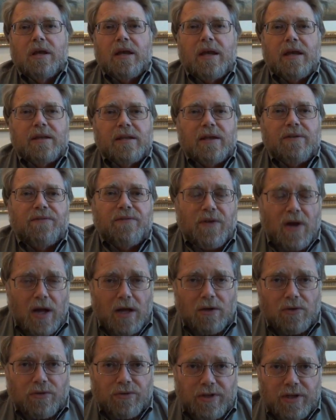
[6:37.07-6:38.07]
and they
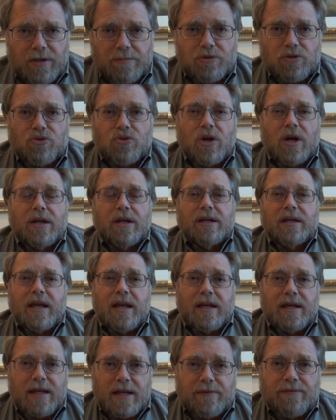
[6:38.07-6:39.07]
follow them to try to
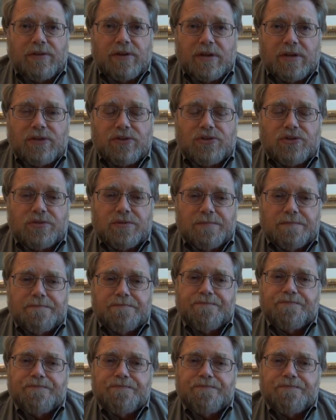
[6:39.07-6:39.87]
gain evidence,